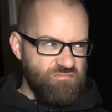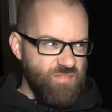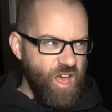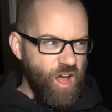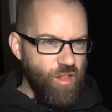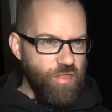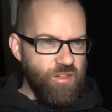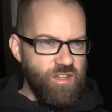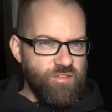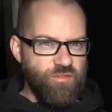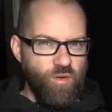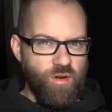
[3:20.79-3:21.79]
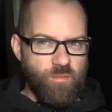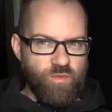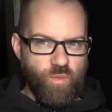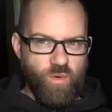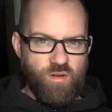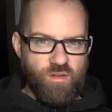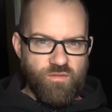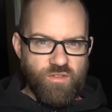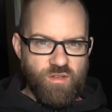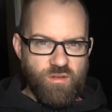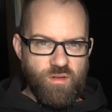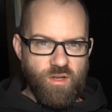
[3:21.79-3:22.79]
healthily formed
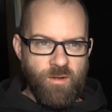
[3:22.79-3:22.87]
worldview